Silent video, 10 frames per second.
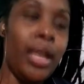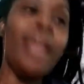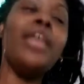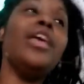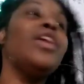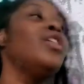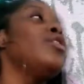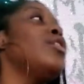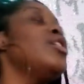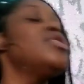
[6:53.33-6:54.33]
like
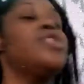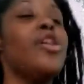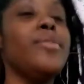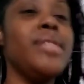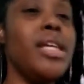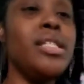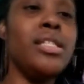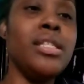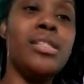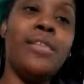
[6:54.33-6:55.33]
you know your
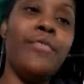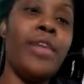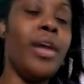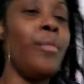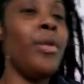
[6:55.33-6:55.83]
circumstances is different,